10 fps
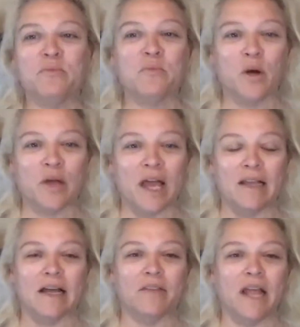Okay, now
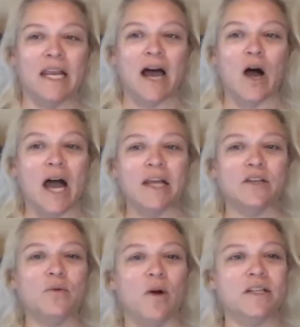the, now I do
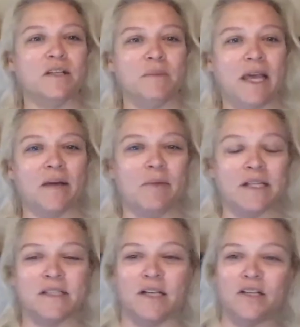want to make a
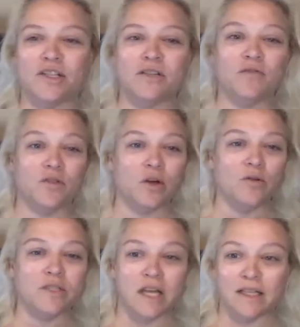message for those
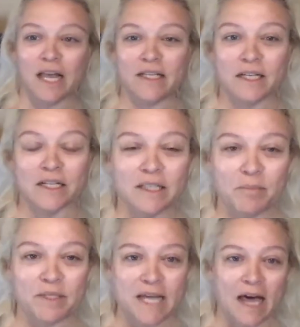that like to clip and
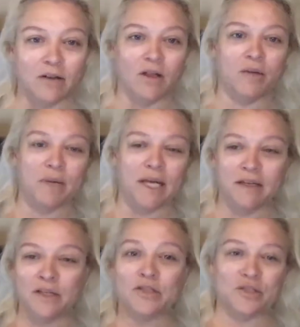tattle on me
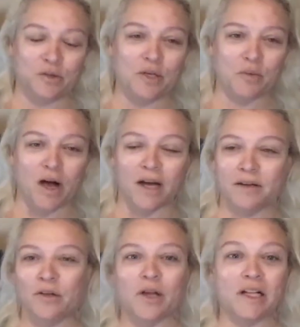to Duty Ron. You
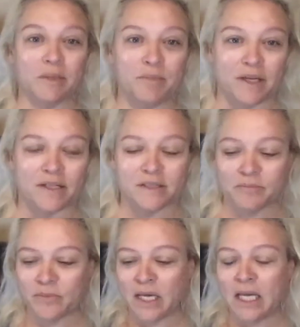can clip this.
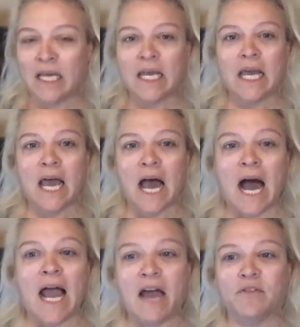I
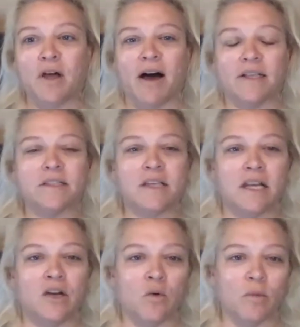have lost an
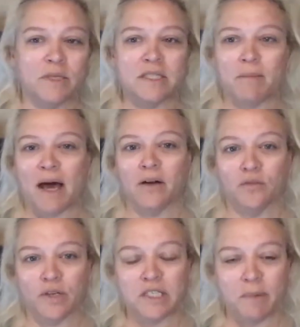enormous amount of
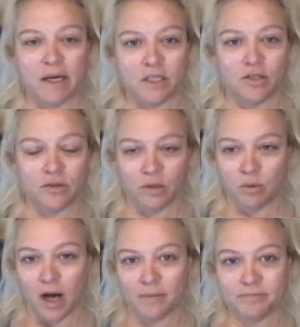respect in Duty Ron,
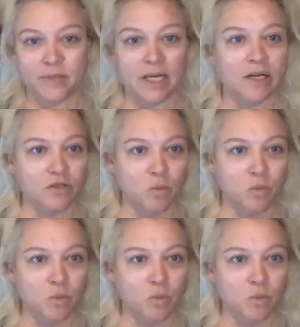and here's why.